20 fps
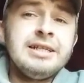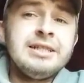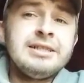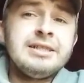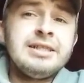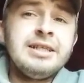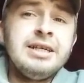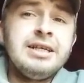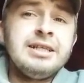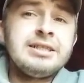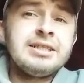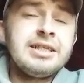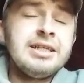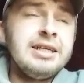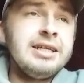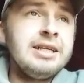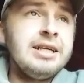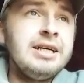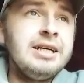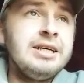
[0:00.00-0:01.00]
say it
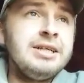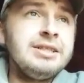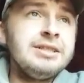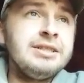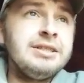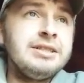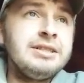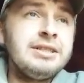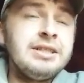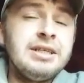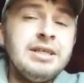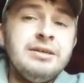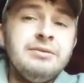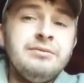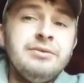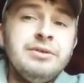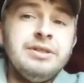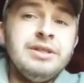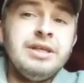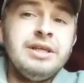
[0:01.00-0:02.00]
starts getting harder to
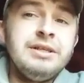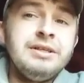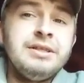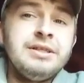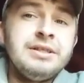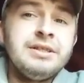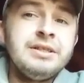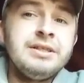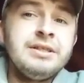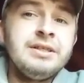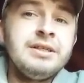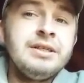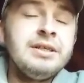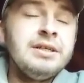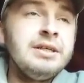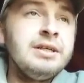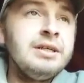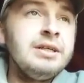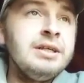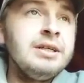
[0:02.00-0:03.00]
get one then.
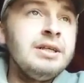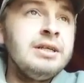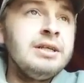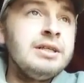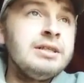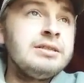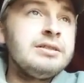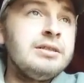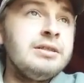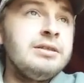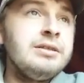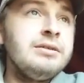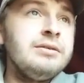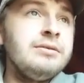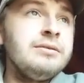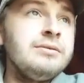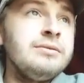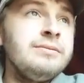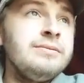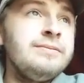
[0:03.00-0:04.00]

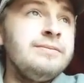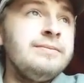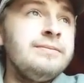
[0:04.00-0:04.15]
So